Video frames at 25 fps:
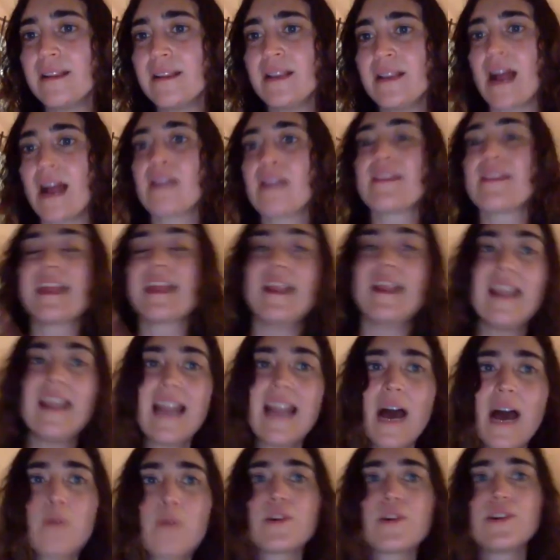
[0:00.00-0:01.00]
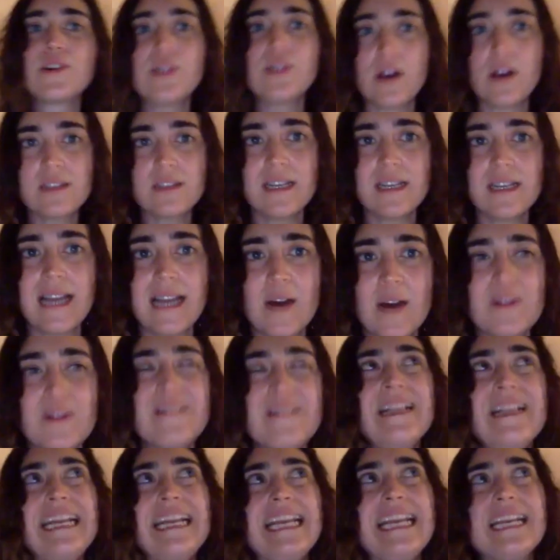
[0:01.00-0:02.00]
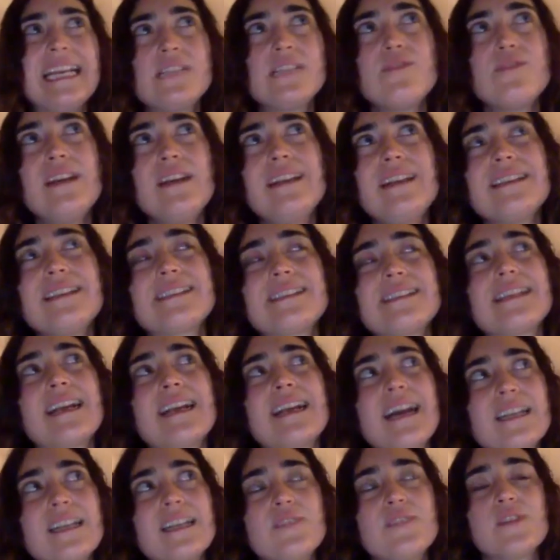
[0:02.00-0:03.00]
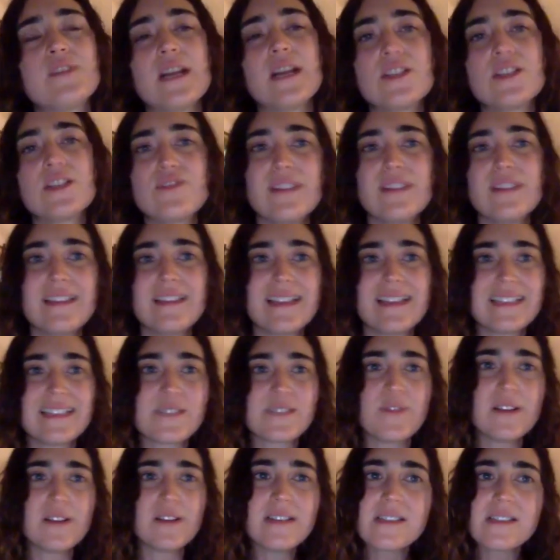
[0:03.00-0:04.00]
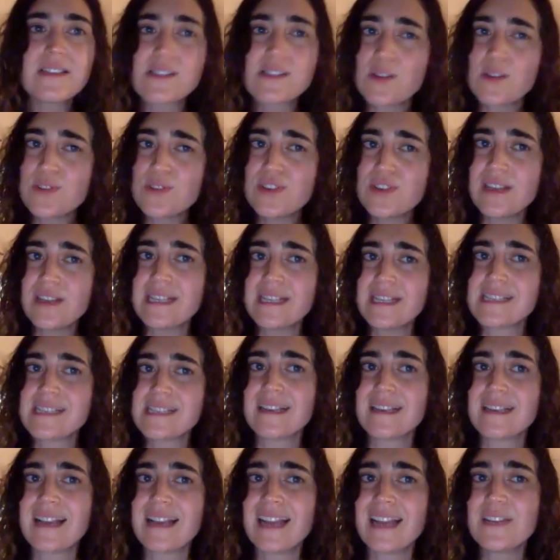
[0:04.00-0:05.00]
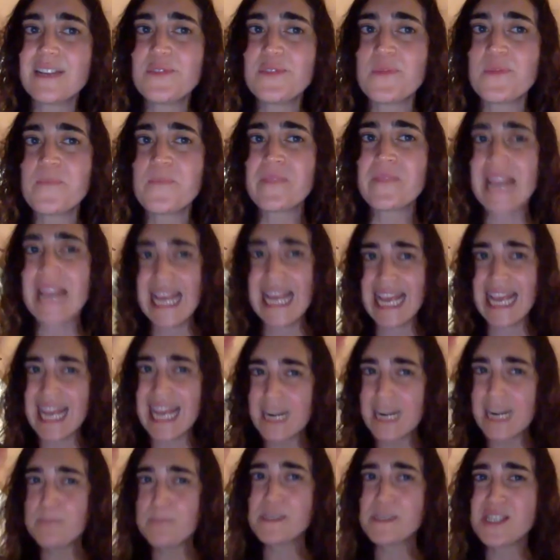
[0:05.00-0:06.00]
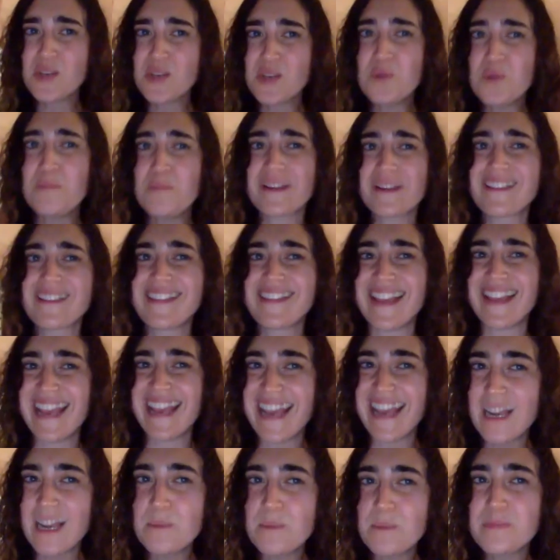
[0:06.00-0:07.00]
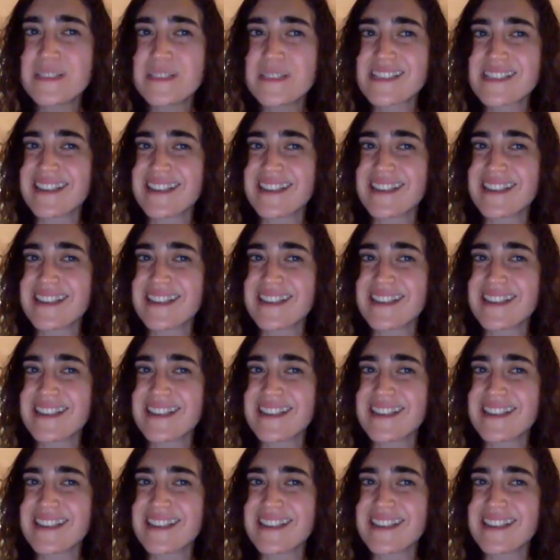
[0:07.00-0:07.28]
are they allowed or not allowed israel is the kind of country that is very socialist and kind of helps you but the help is